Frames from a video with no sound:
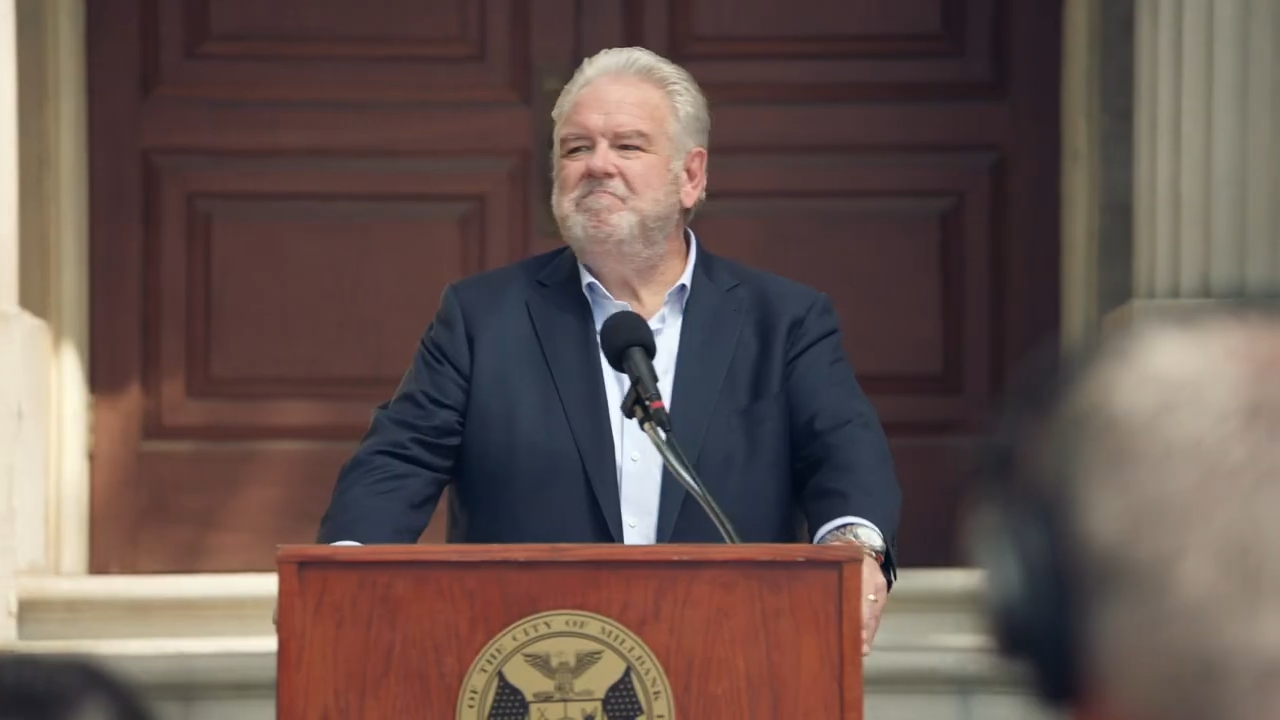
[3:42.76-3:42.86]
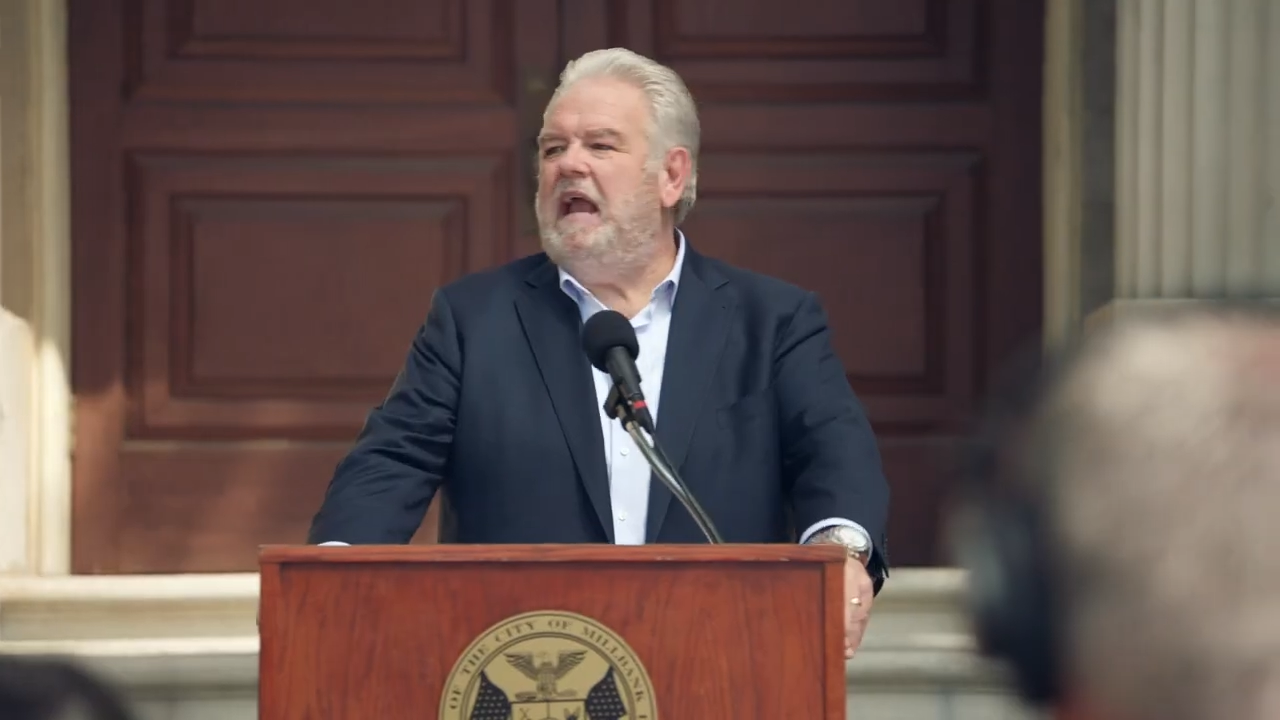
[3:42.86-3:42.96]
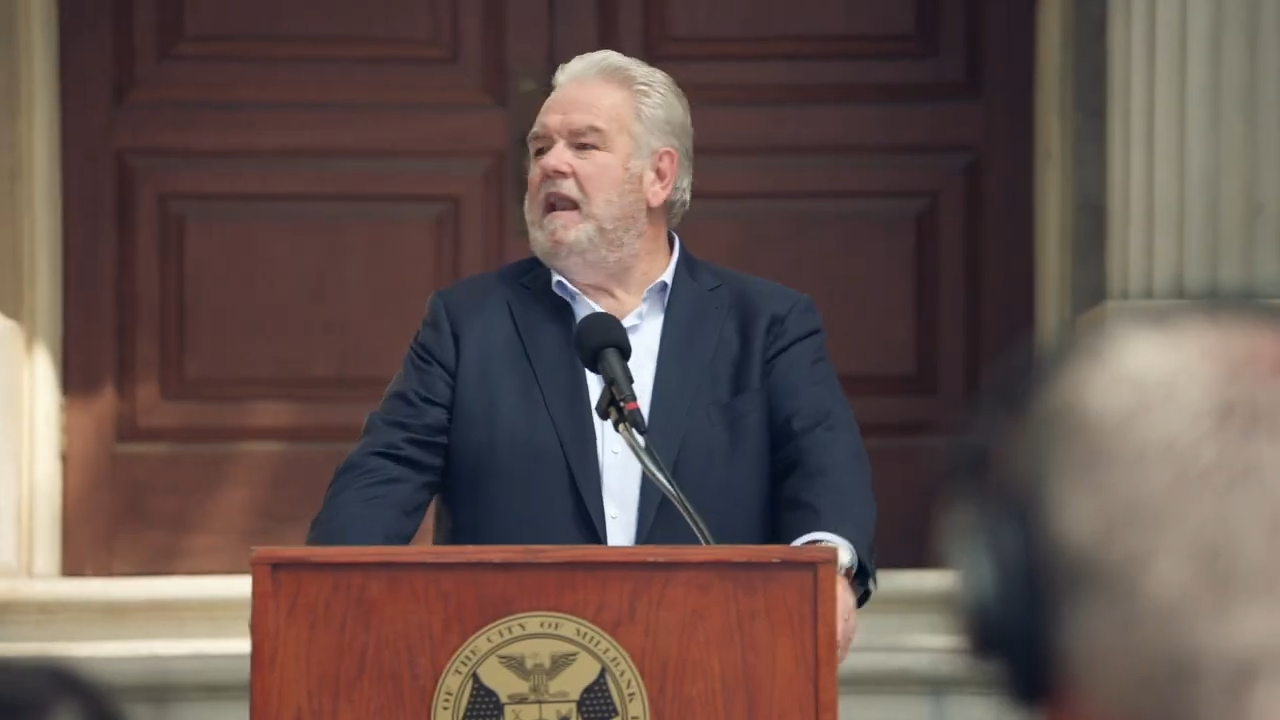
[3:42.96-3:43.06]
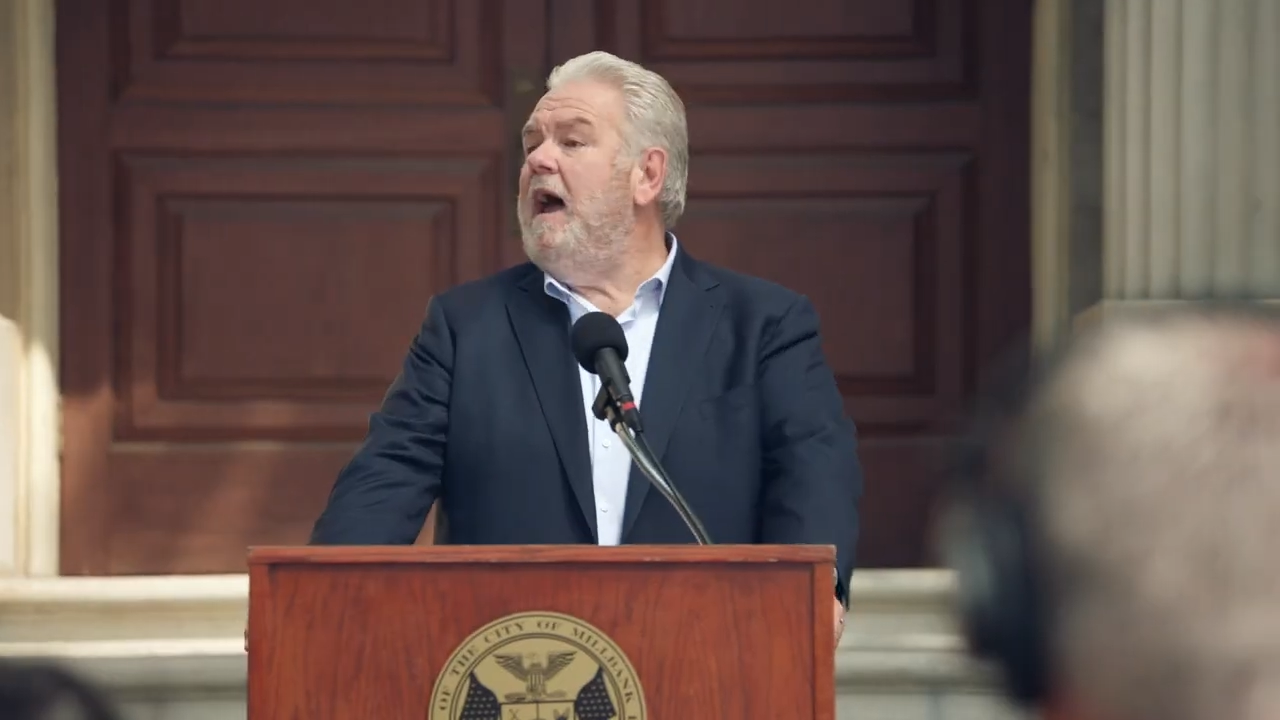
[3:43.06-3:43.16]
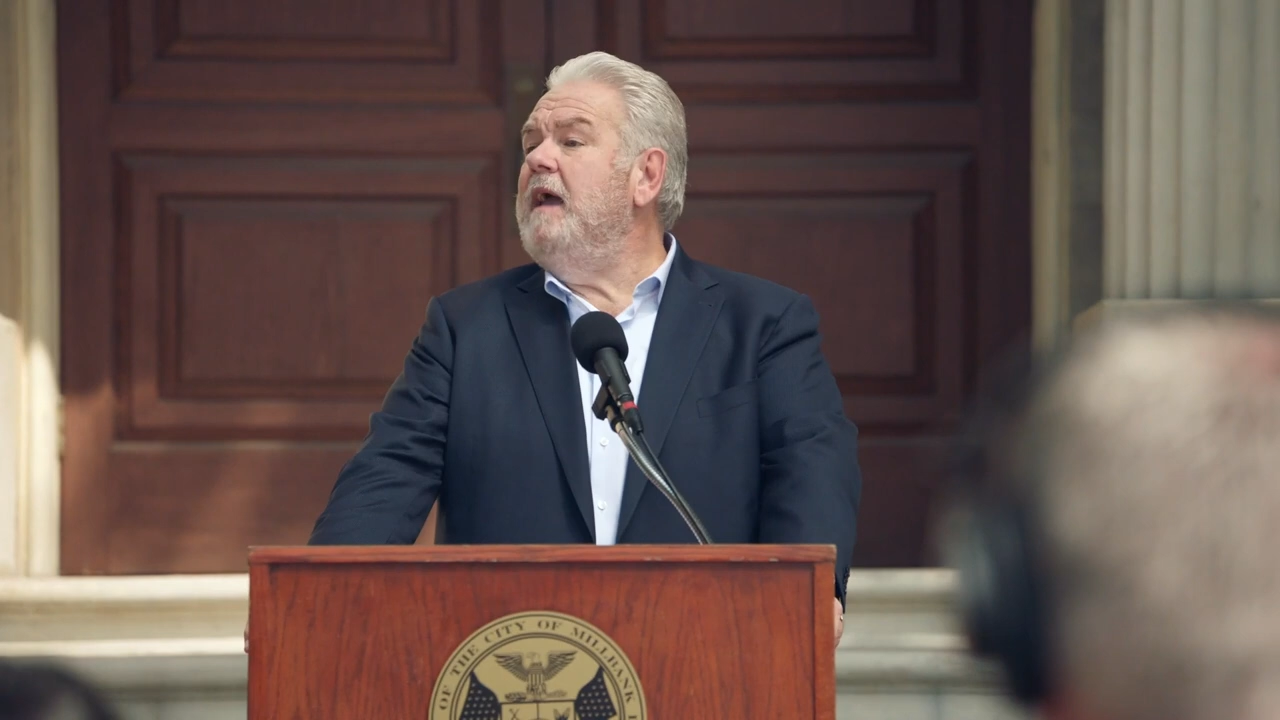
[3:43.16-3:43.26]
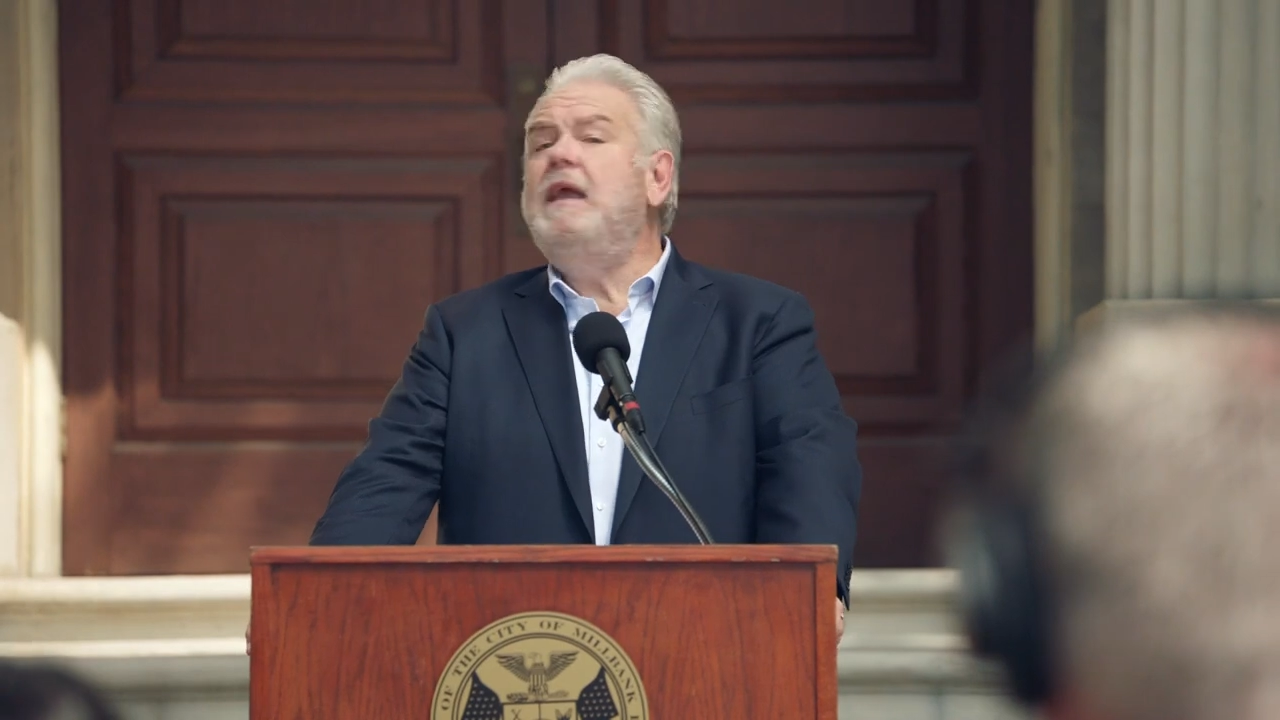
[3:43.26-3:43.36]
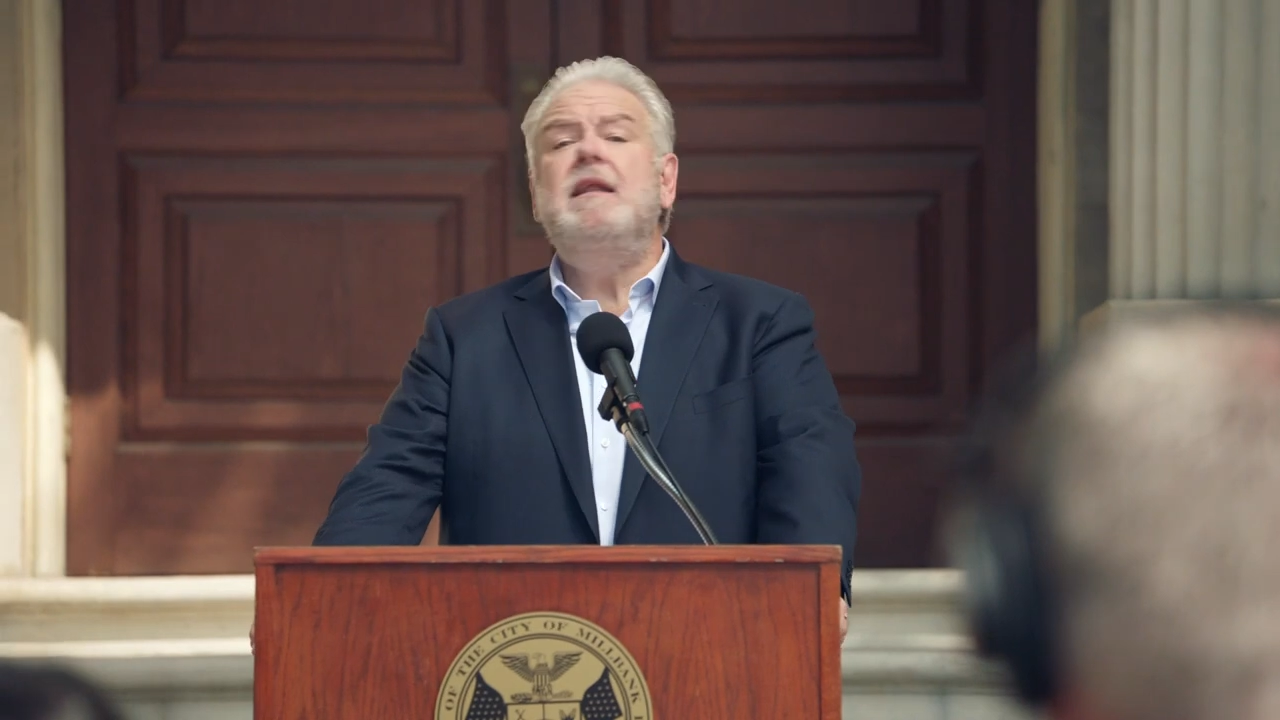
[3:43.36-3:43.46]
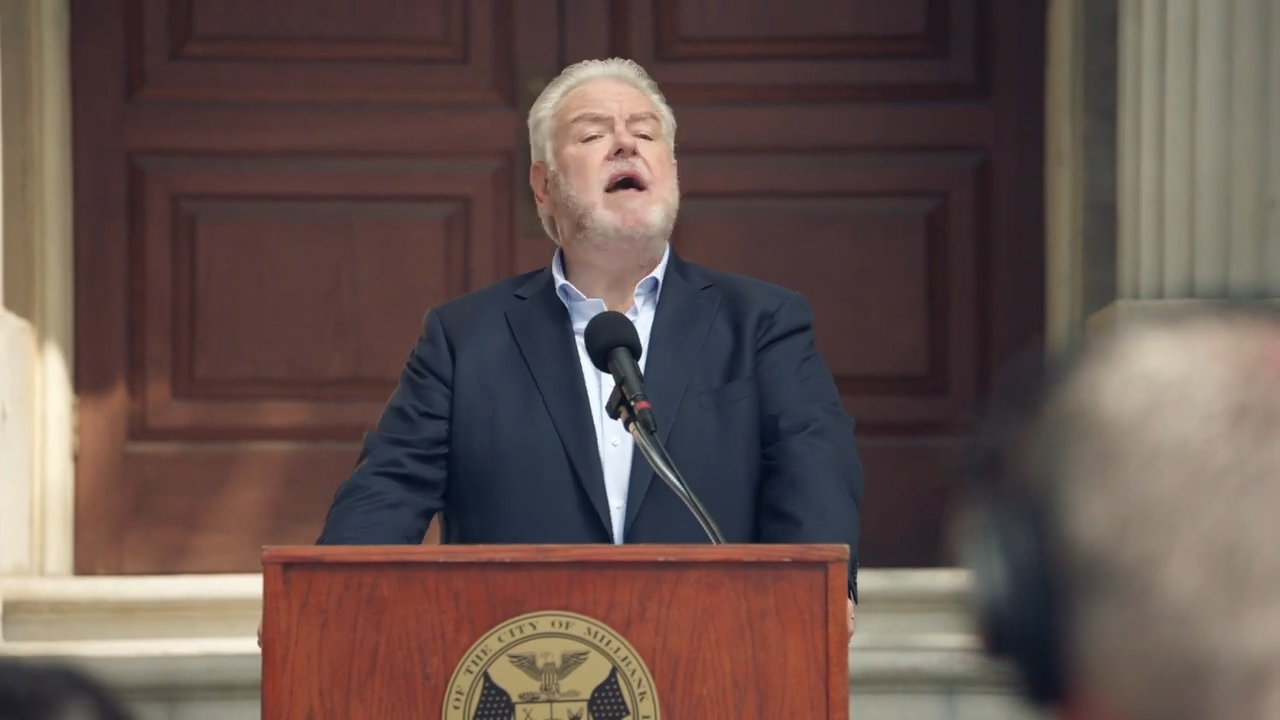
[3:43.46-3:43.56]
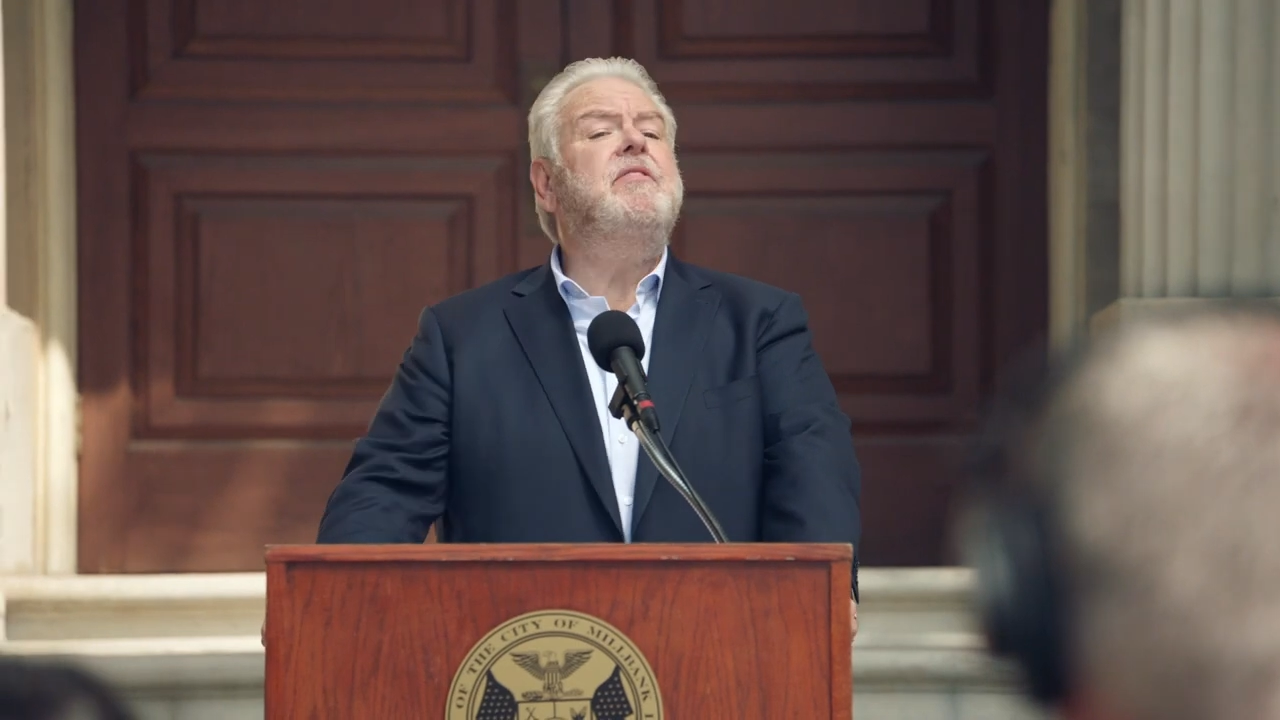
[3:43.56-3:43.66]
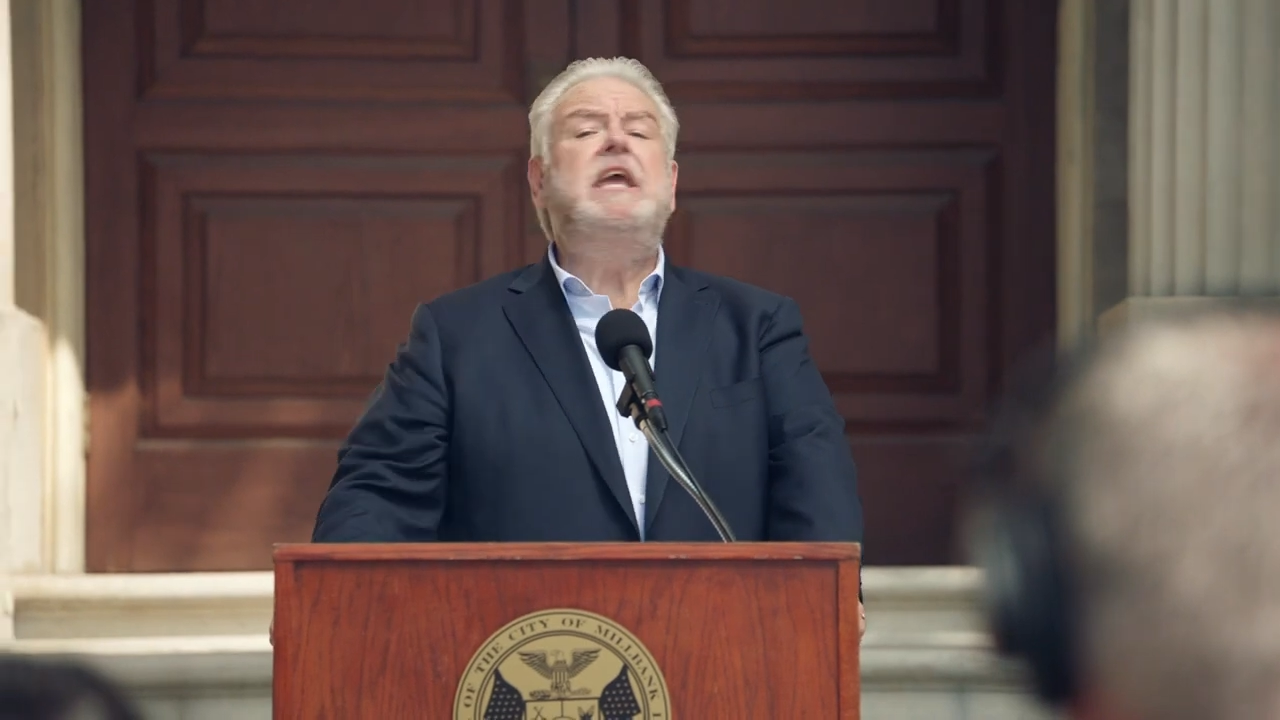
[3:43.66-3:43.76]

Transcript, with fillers: And I cannot